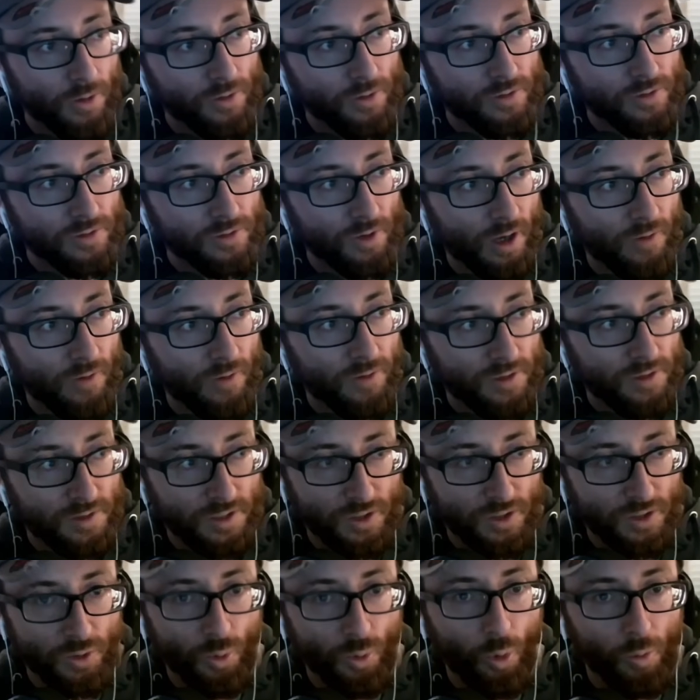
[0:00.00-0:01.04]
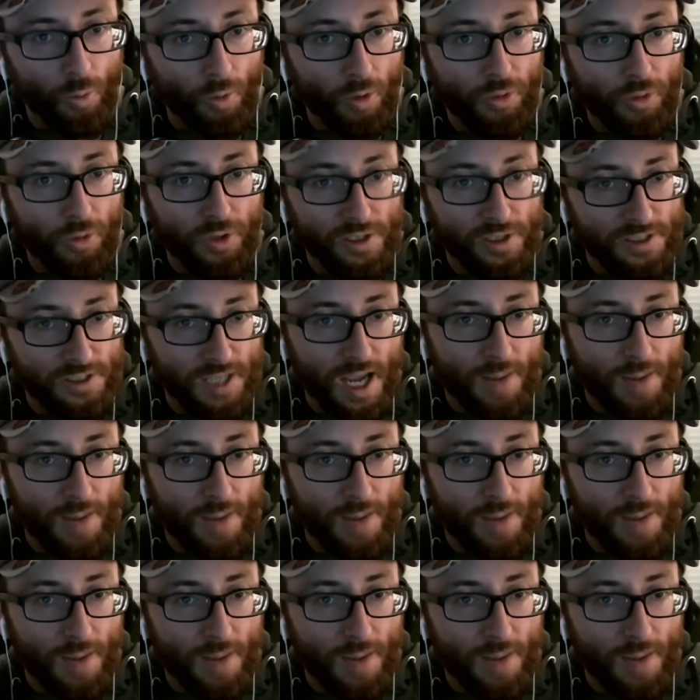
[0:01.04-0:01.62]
there's obviously normal things